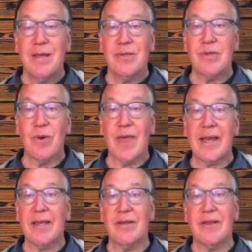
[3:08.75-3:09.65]
So
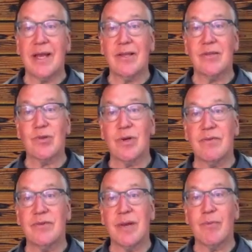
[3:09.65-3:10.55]
that could that could sort
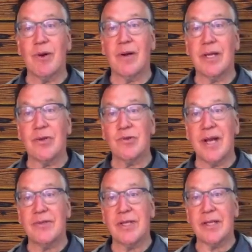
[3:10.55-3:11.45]
of temporarily or
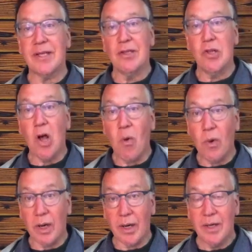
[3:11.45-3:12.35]
transiently
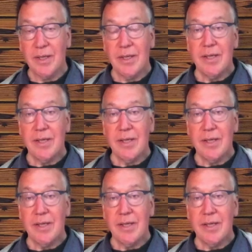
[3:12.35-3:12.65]
lower